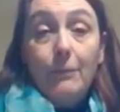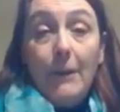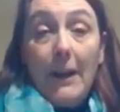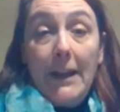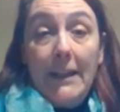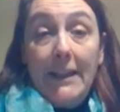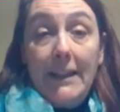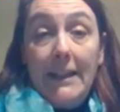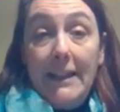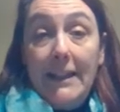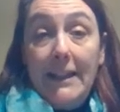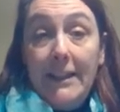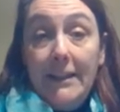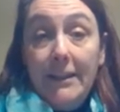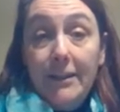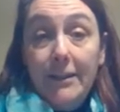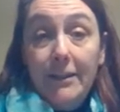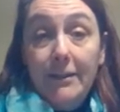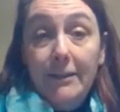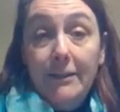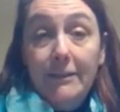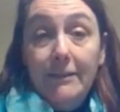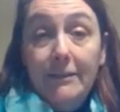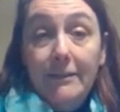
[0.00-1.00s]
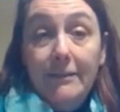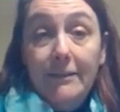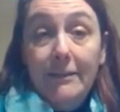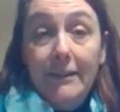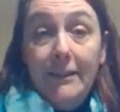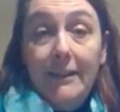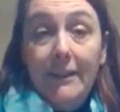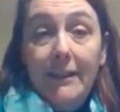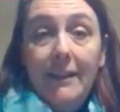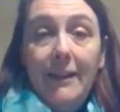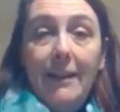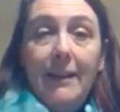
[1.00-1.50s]
right here.
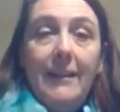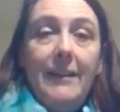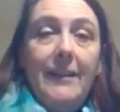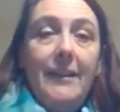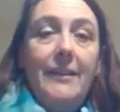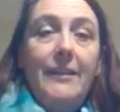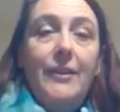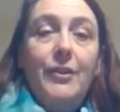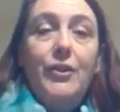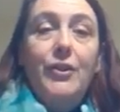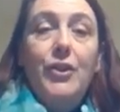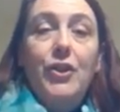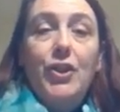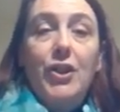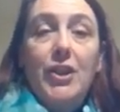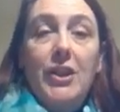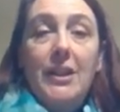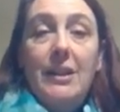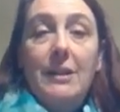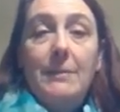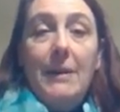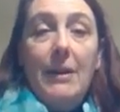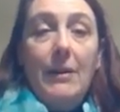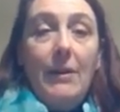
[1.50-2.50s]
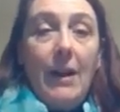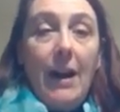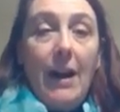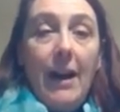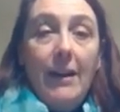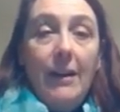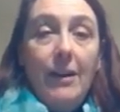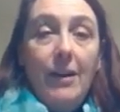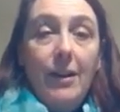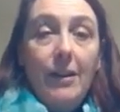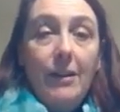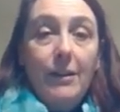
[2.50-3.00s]
And there's a gene about
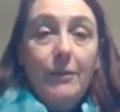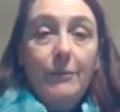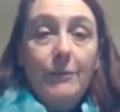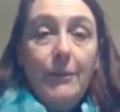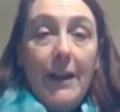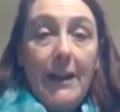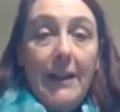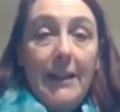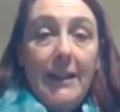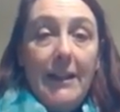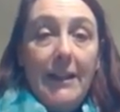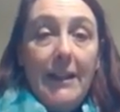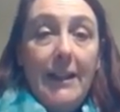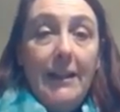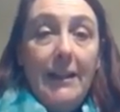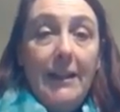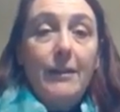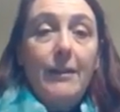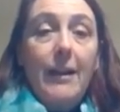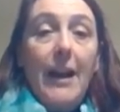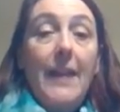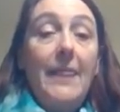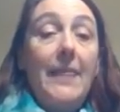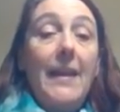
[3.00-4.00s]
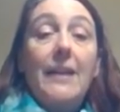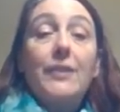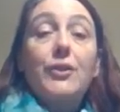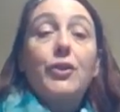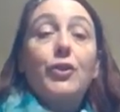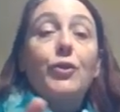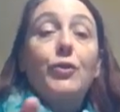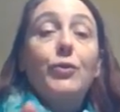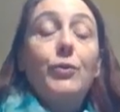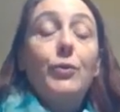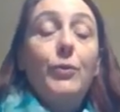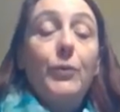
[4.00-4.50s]
eye color right here. And
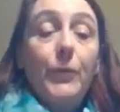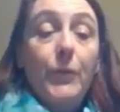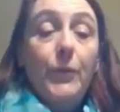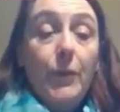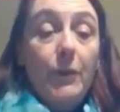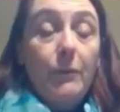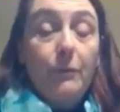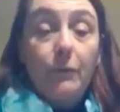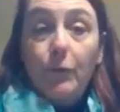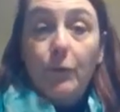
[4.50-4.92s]
that's true for